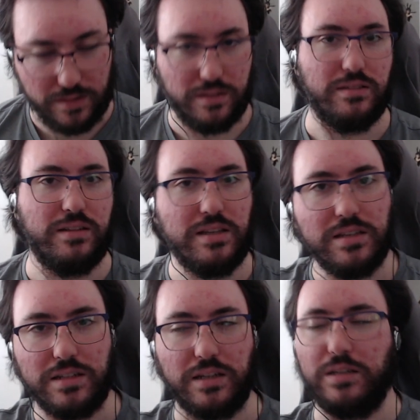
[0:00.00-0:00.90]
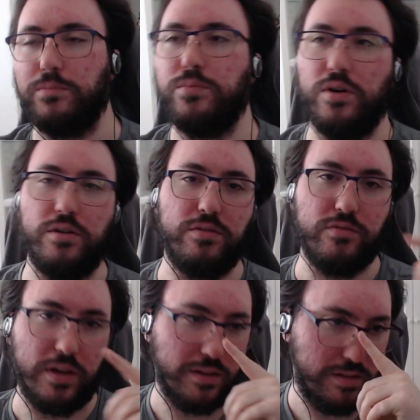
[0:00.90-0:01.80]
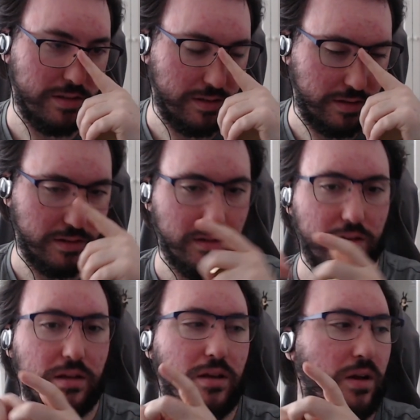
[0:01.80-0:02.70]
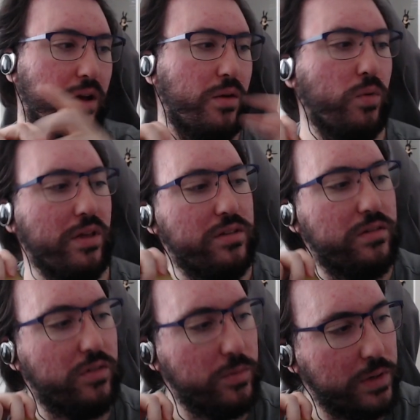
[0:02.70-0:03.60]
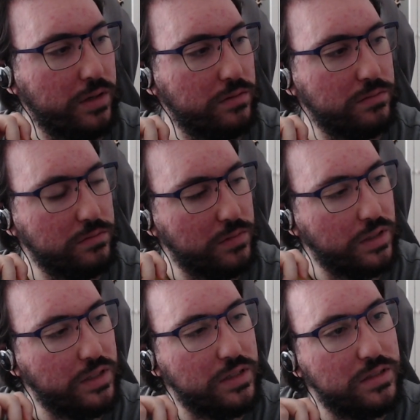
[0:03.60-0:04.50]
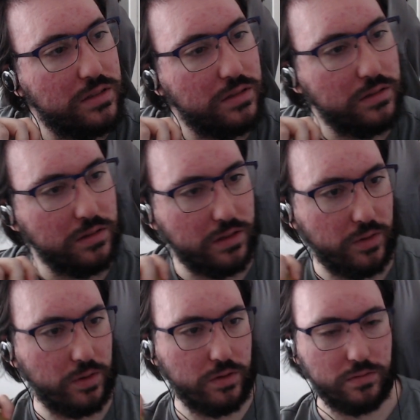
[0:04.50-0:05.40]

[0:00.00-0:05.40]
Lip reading: This is like the perfect weather for me. Oh, and this, there we go.